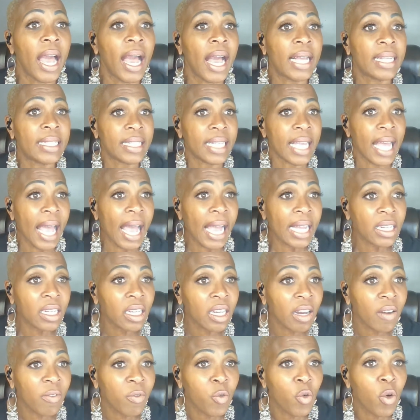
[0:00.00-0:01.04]
As the
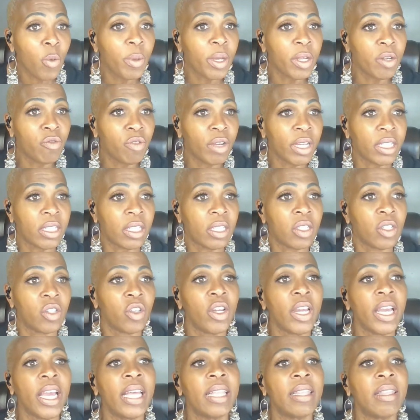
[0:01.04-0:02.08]
handcuffed woman raises
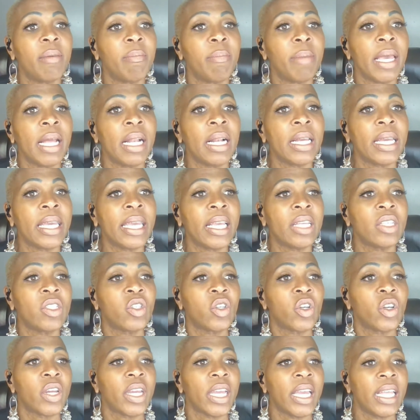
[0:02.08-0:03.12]
her head, the male kicks
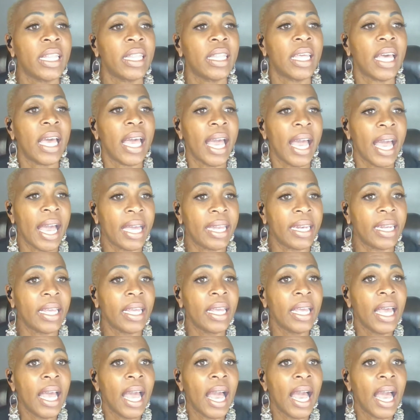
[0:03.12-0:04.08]
her in the head.